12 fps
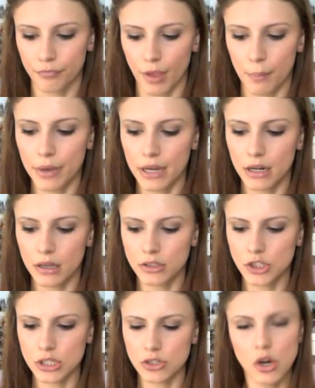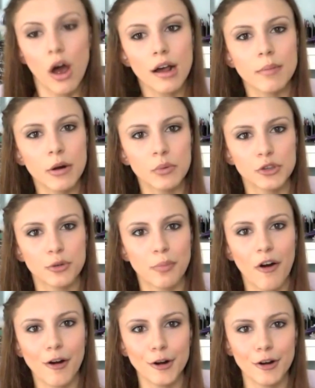But just talk about it with your
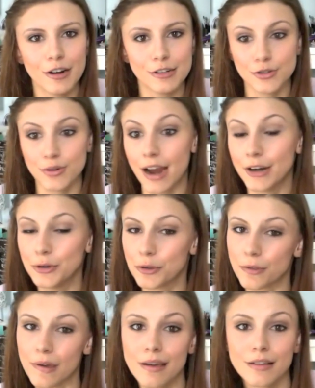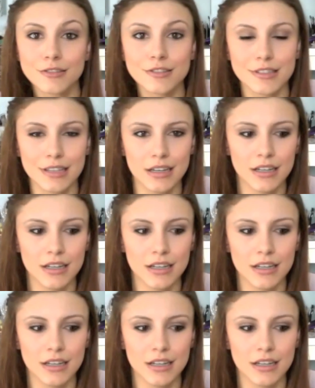partner and try new things,